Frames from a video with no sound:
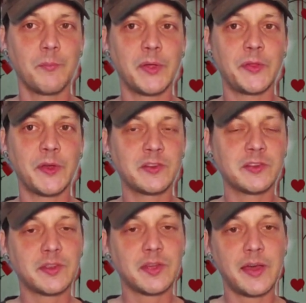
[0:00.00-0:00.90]
But there
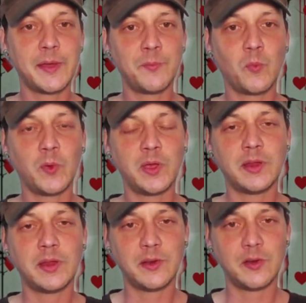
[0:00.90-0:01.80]
is a time
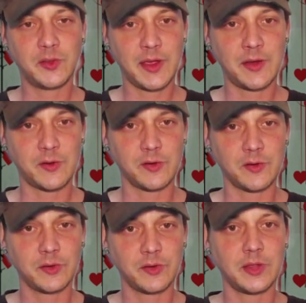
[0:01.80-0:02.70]
when
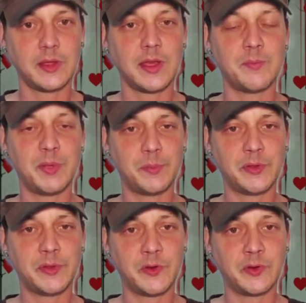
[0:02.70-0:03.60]
entertainers and
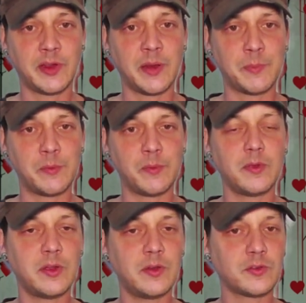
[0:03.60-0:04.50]
people in the entertainment
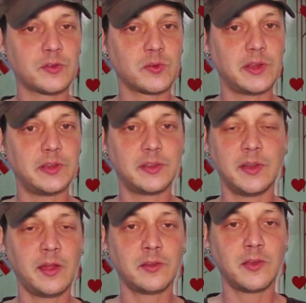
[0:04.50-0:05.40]
industry
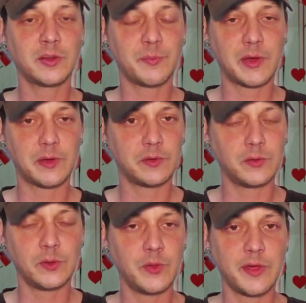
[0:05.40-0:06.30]
did not talk about
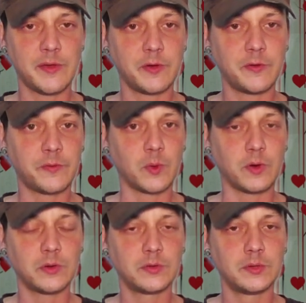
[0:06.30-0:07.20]
who they vote
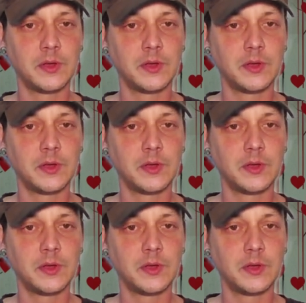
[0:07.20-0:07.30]
for.